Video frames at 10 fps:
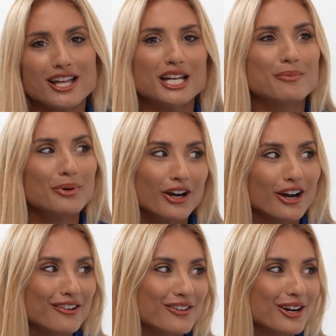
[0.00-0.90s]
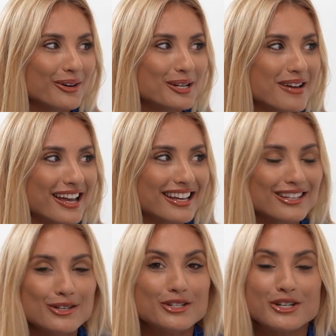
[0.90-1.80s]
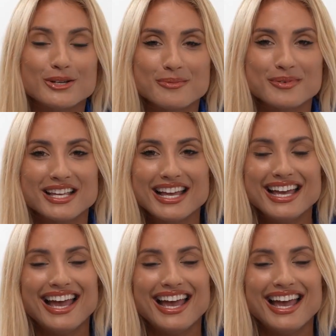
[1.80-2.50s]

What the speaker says: I need to book her for one of my YouTubes.